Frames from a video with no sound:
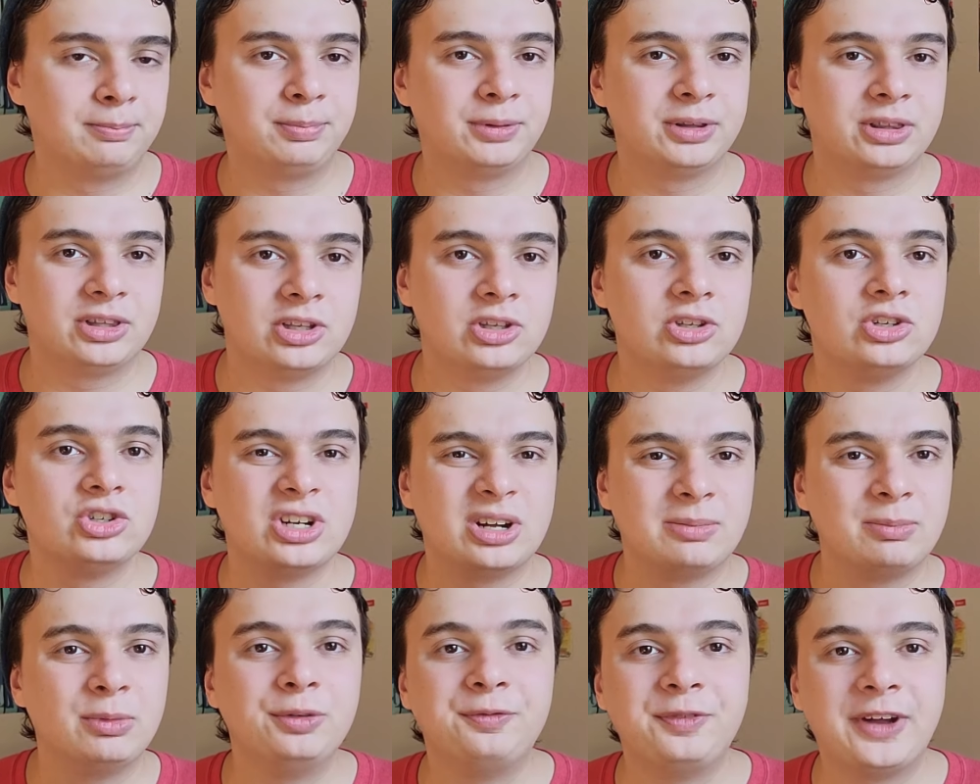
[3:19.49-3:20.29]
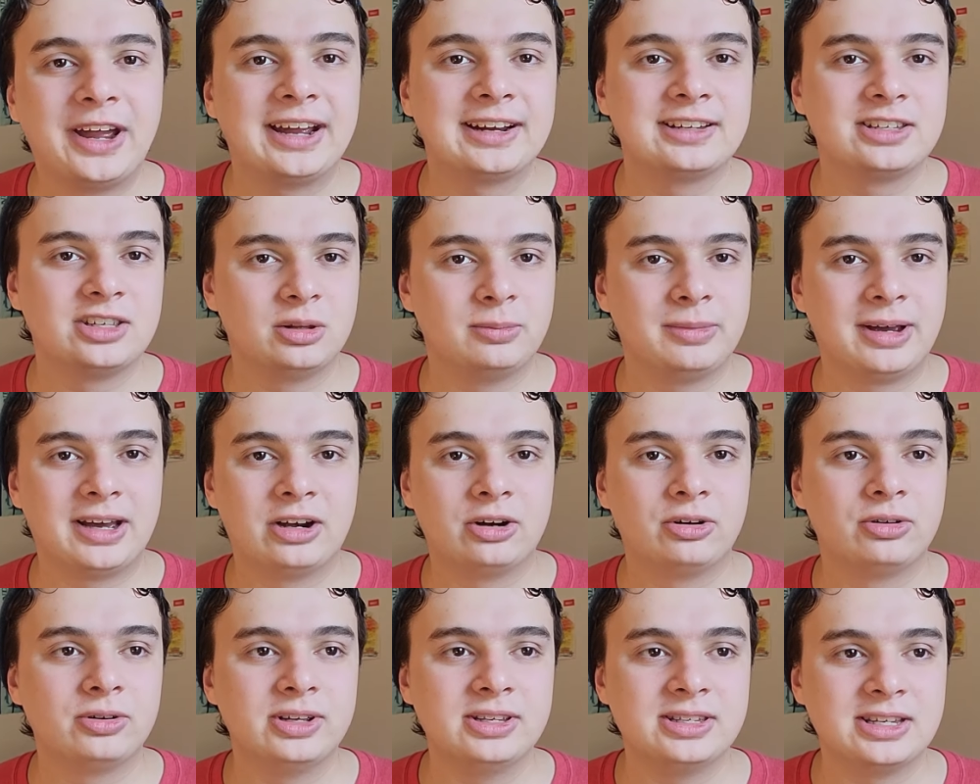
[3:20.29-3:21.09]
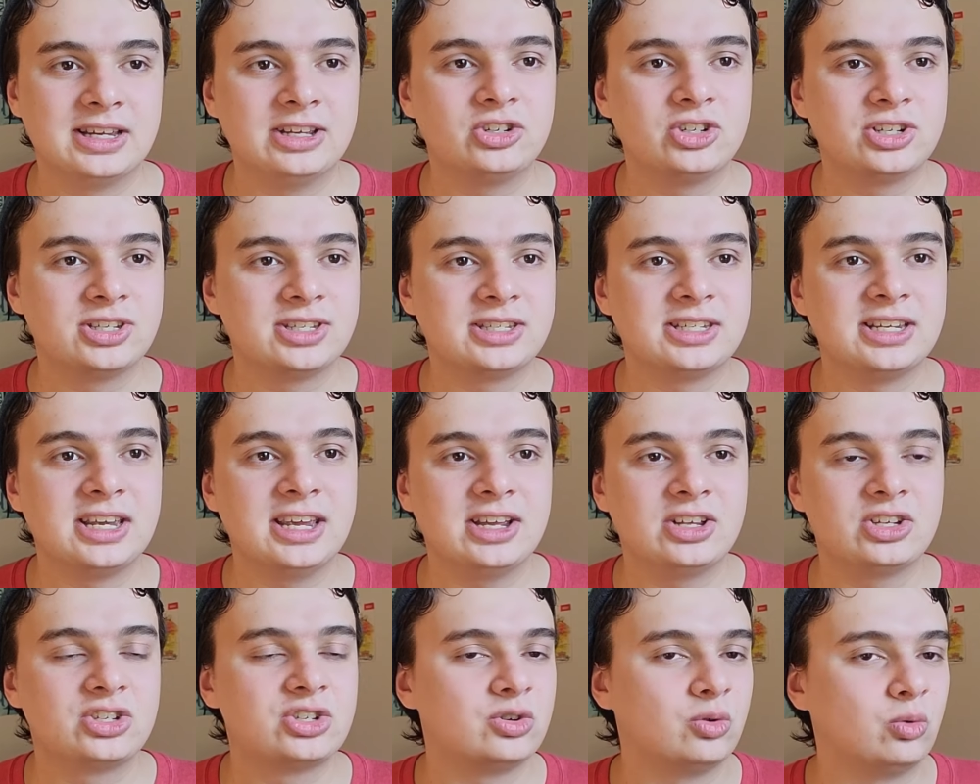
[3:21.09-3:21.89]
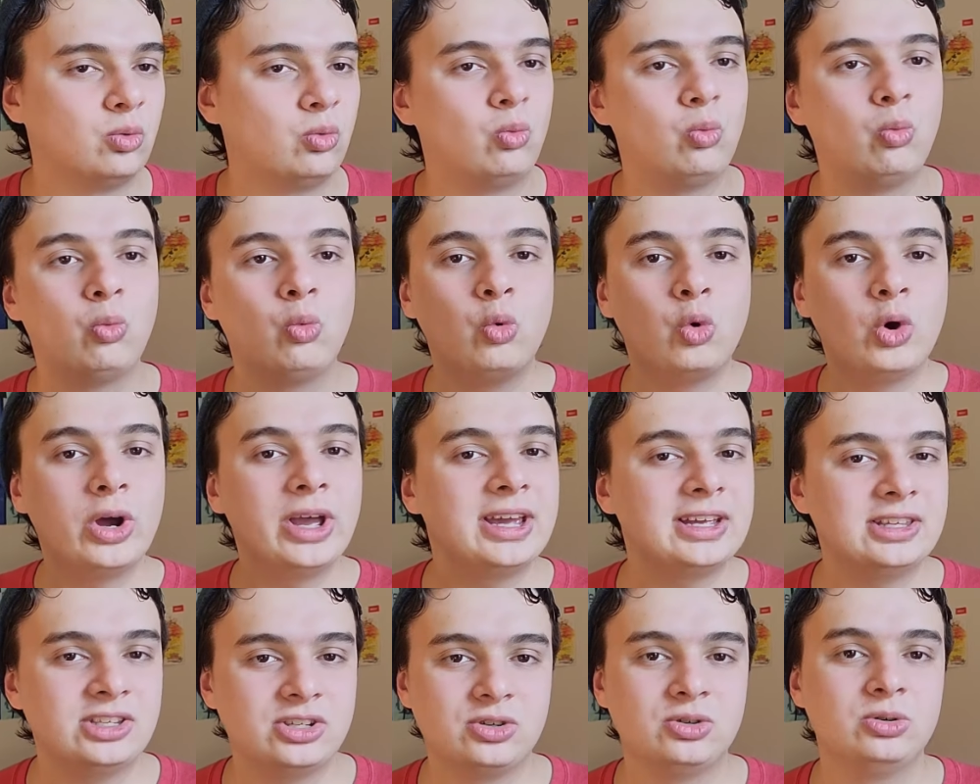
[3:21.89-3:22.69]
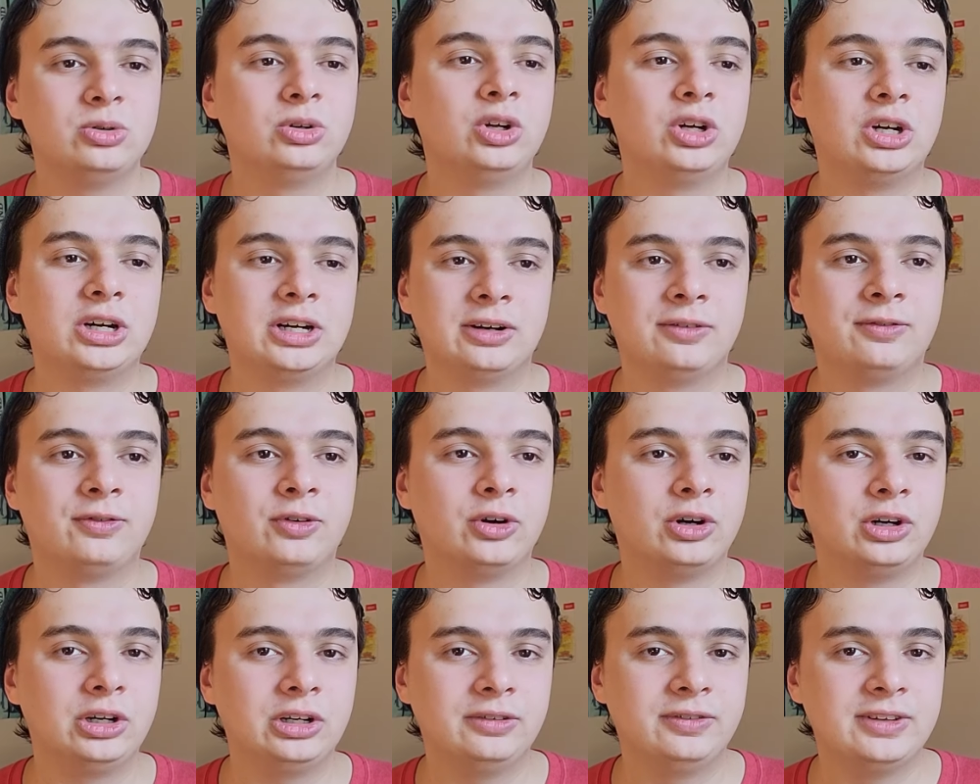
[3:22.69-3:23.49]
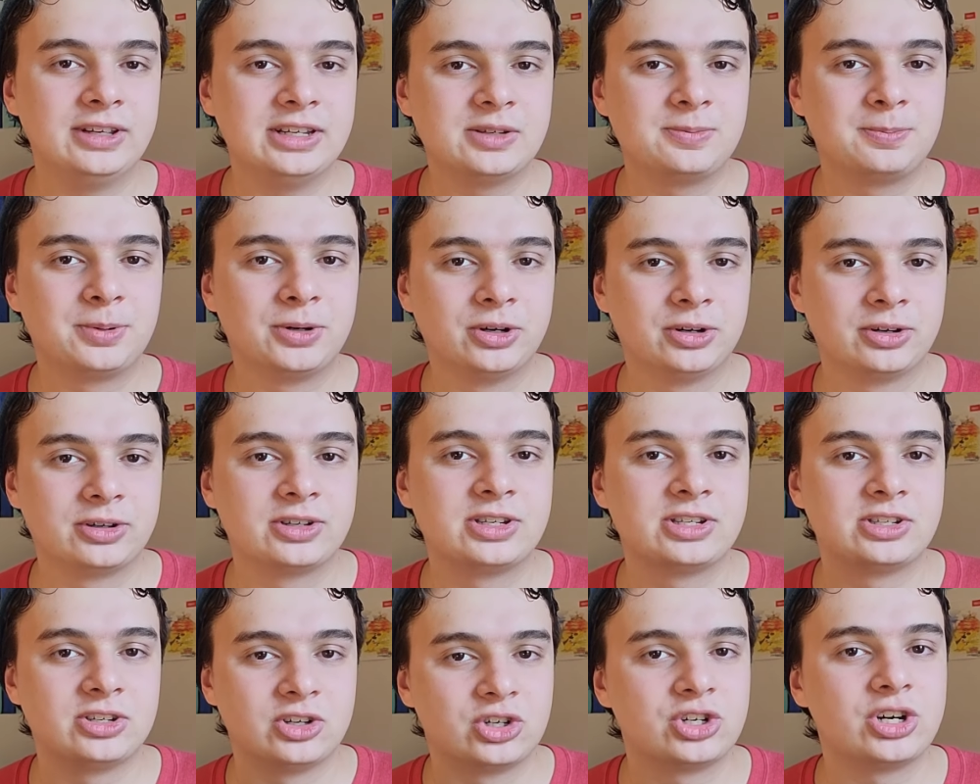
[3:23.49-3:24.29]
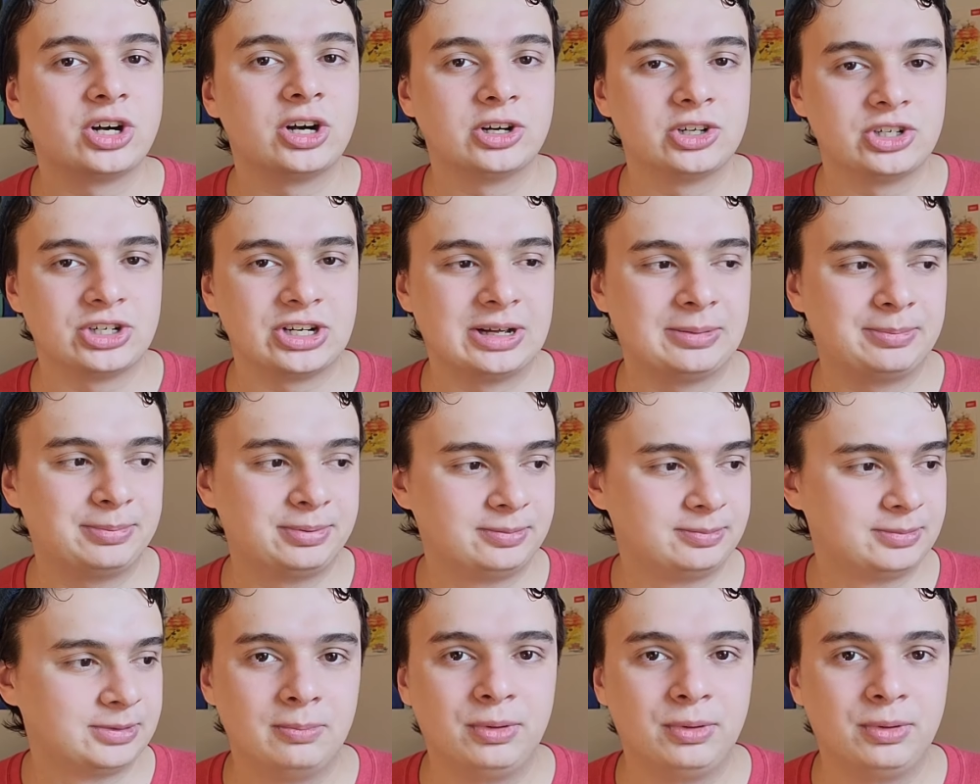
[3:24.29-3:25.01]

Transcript: But the general fact of the matter is, it just takes way too long for all of these perks to charge up.